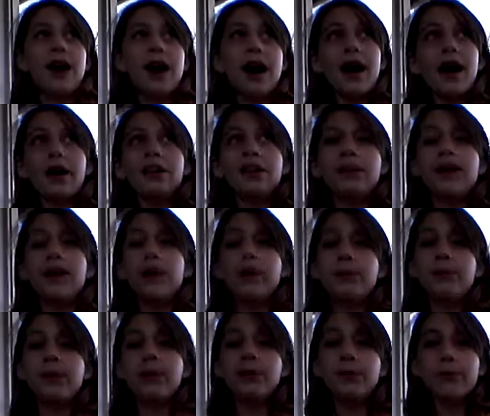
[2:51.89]
I think
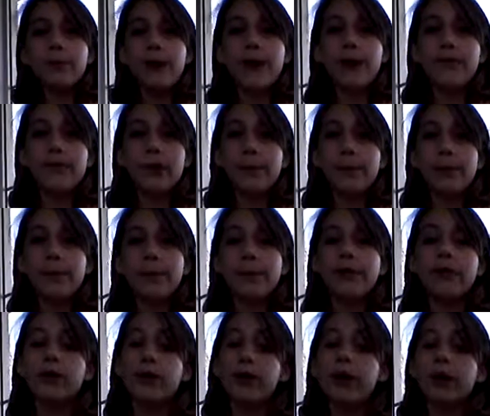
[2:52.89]
would be great for
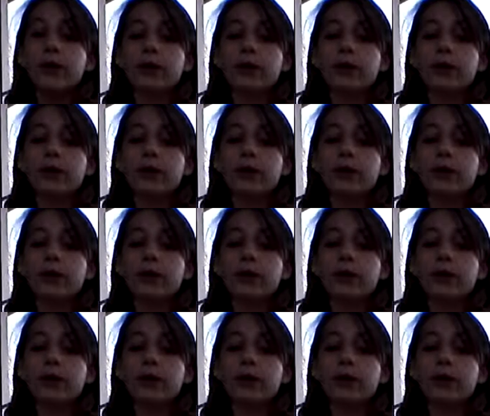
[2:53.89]
people